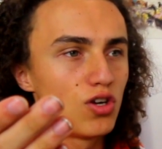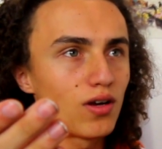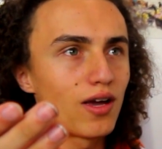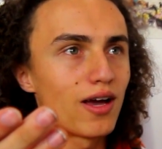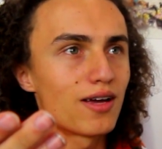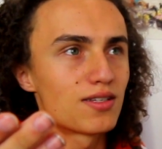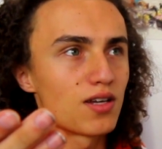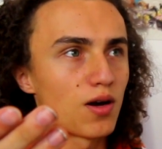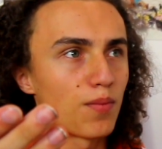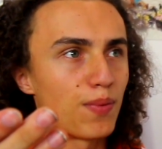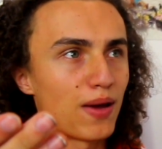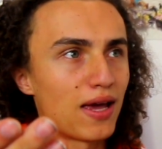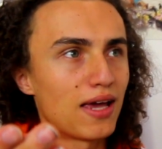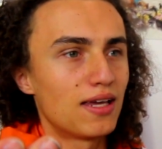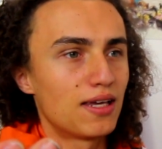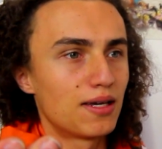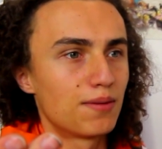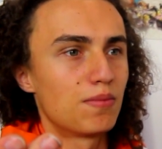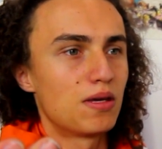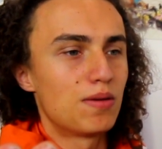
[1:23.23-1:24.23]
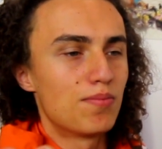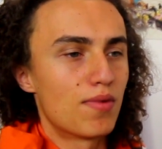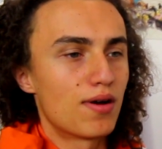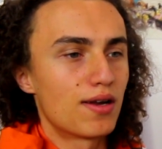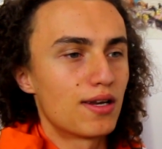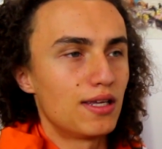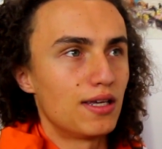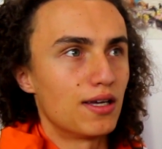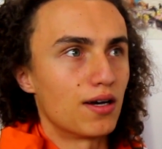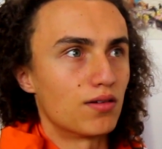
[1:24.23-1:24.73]
you guys are paying me
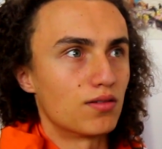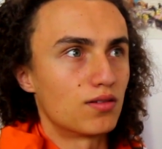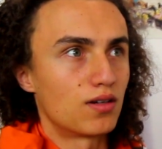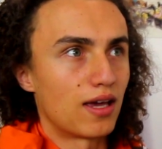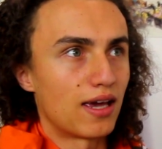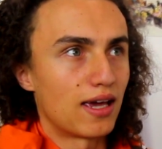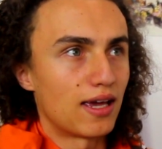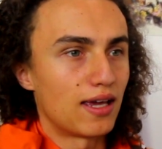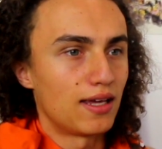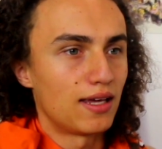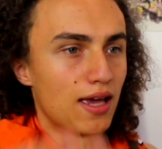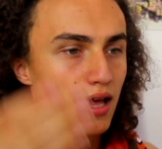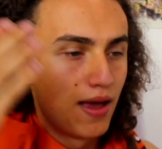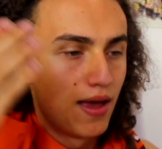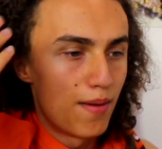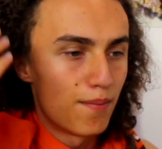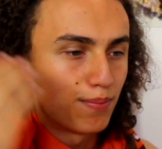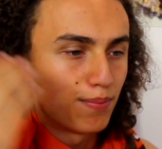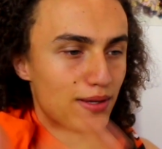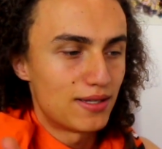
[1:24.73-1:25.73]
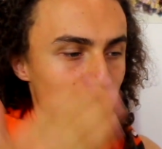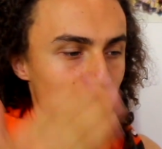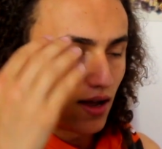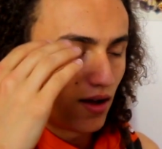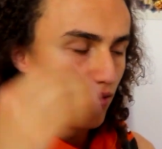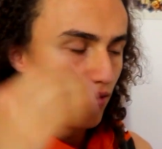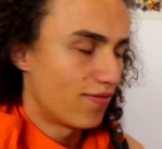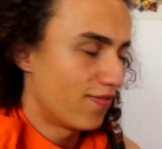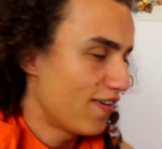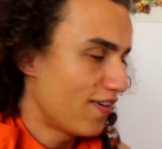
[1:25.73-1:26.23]
money, okay?
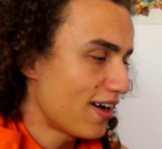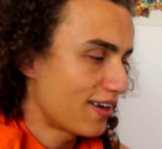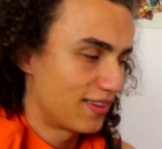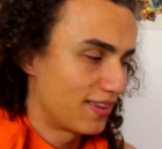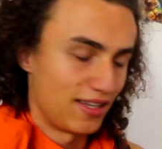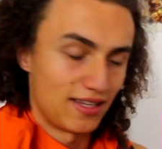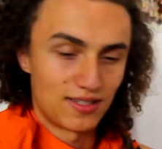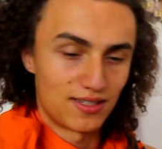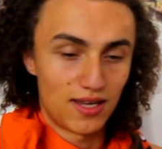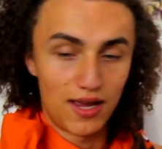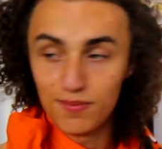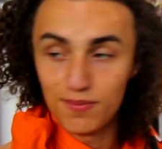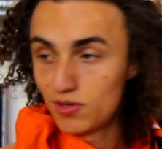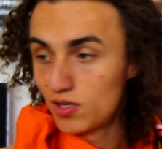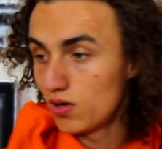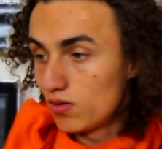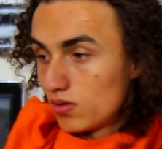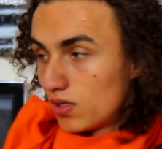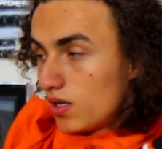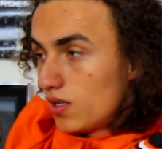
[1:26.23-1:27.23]
Fuck this, I'm so